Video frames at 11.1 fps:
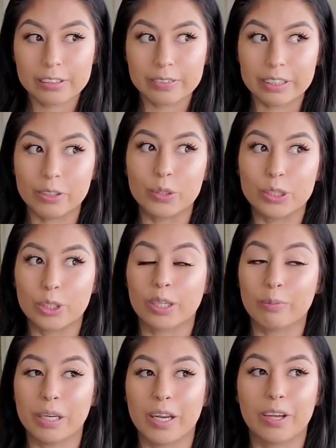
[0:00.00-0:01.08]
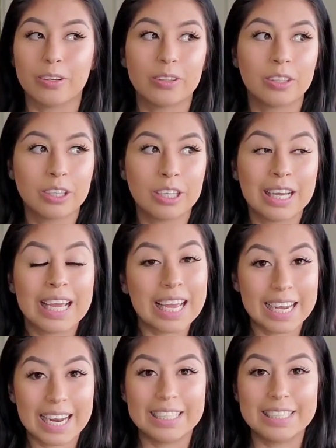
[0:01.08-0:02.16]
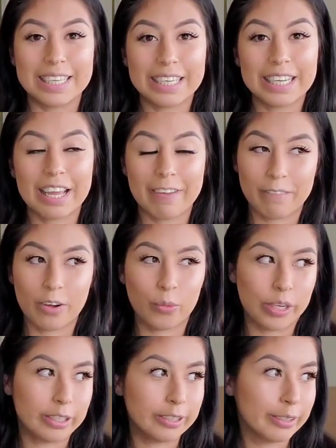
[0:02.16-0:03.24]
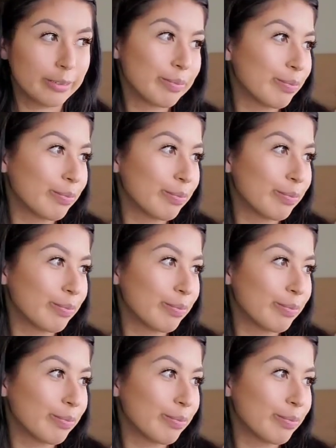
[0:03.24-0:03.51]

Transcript: when he was still coming out. And I did. It felt weird.